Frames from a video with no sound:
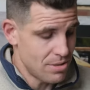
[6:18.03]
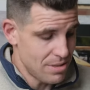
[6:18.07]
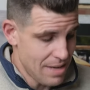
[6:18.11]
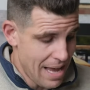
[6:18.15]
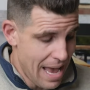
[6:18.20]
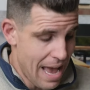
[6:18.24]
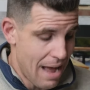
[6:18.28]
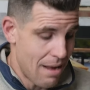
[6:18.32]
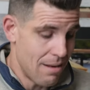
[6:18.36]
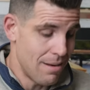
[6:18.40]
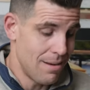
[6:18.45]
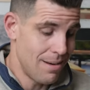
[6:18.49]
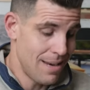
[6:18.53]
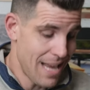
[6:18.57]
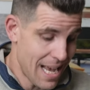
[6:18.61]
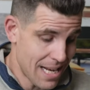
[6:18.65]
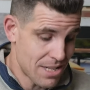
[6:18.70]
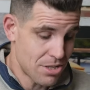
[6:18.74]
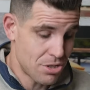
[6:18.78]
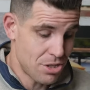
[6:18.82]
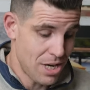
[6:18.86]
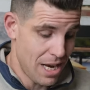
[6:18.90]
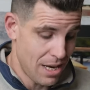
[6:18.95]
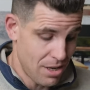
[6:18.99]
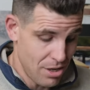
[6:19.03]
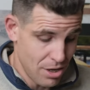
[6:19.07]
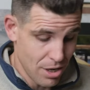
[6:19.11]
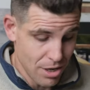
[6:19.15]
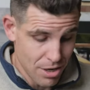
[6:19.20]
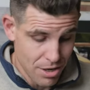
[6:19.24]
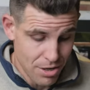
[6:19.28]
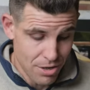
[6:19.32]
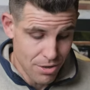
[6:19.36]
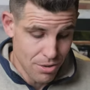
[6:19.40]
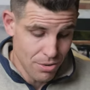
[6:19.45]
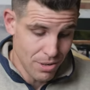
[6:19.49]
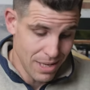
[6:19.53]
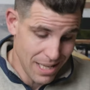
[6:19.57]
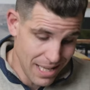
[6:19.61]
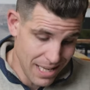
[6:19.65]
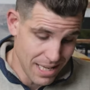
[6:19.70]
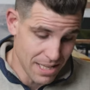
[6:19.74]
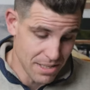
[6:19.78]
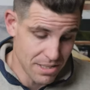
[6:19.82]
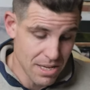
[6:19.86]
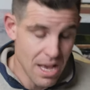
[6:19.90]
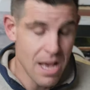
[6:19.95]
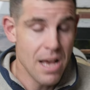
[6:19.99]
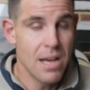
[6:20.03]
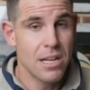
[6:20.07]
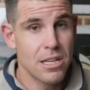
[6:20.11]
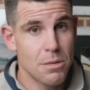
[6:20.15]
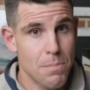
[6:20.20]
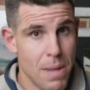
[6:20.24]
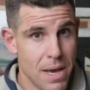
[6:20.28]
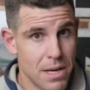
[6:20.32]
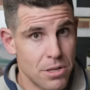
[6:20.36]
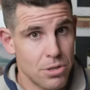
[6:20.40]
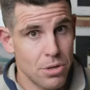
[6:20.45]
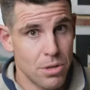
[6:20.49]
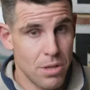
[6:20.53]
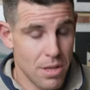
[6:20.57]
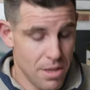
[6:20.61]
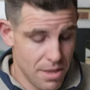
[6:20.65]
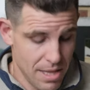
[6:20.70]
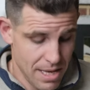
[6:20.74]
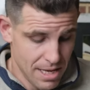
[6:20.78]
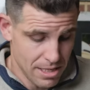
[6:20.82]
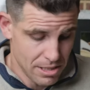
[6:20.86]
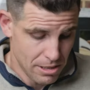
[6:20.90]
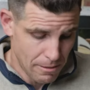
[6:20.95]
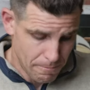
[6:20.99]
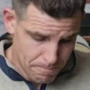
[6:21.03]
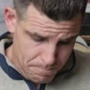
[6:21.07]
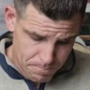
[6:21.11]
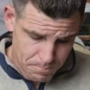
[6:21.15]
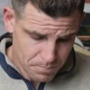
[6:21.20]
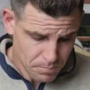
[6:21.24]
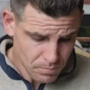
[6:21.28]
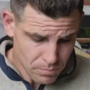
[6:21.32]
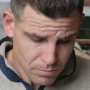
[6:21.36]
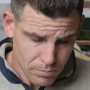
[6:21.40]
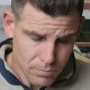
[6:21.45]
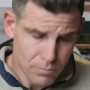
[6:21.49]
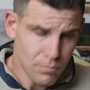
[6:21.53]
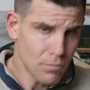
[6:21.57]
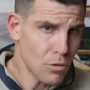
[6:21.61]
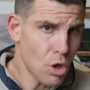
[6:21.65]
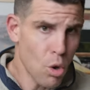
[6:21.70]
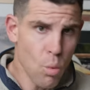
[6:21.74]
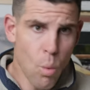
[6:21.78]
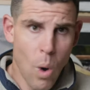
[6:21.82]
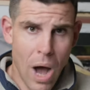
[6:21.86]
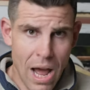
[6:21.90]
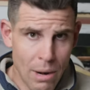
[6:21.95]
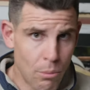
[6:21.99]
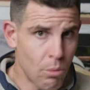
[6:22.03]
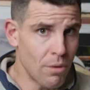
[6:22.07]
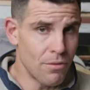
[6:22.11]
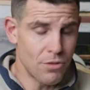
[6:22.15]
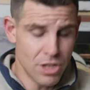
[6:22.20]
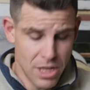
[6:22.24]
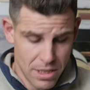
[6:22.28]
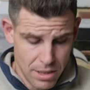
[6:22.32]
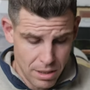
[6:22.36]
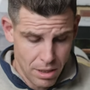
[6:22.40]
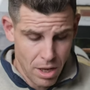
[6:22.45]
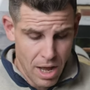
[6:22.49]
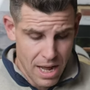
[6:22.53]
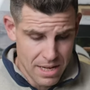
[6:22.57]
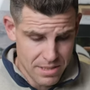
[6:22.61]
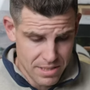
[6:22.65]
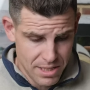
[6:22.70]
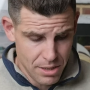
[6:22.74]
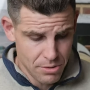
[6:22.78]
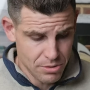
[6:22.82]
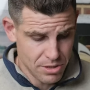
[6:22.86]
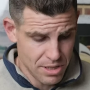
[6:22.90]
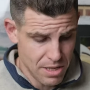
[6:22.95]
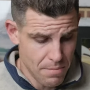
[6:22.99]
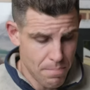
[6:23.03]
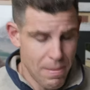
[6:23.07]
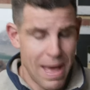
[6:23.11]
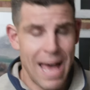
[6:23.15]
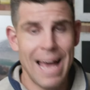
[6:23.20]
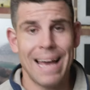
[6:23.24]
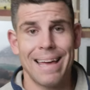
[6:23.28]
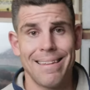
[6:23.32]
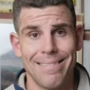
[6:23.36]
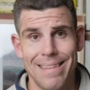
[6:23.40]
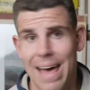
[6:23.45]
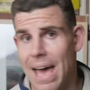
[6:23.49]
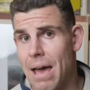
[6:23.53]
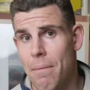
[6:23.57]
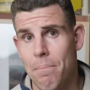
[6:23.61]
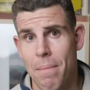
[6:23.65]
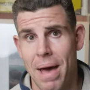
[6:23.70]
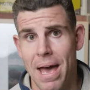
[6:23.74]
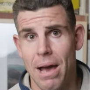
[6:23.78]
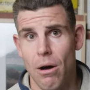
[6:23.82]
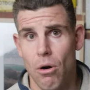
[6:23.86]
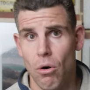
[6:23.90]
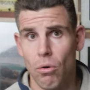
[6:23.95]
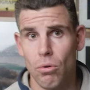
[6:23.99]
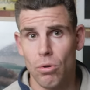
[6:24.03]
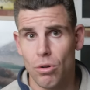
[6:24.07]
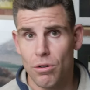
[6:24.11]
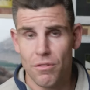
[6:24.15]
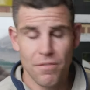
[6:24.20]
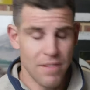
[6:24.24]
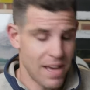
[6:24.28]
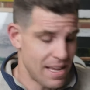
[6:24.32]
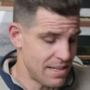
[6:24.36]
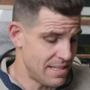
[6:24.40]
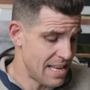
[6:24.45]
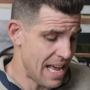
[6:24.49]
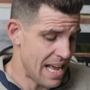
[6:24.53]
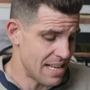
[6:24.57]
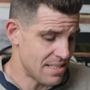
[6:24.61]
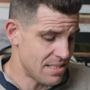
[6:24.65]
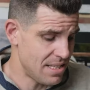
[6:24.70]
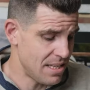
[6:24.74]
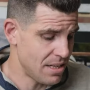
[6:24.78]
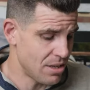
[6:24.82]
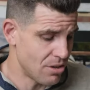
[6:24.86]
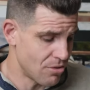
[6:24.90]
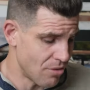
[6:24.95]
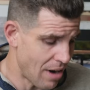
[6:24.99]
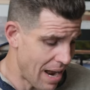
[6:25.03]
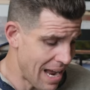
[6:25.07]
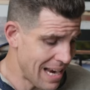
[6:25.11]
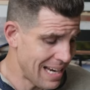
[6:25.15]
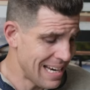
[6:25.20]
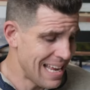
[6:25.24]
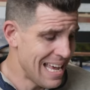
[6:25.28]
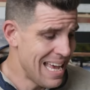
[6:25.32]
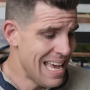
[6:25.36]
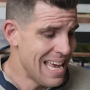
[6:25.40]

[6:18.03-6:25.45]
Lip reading: Now, next check you're going to do is to make sure that there's one, we've checked the light seals at the back. They may all look fantastic, great.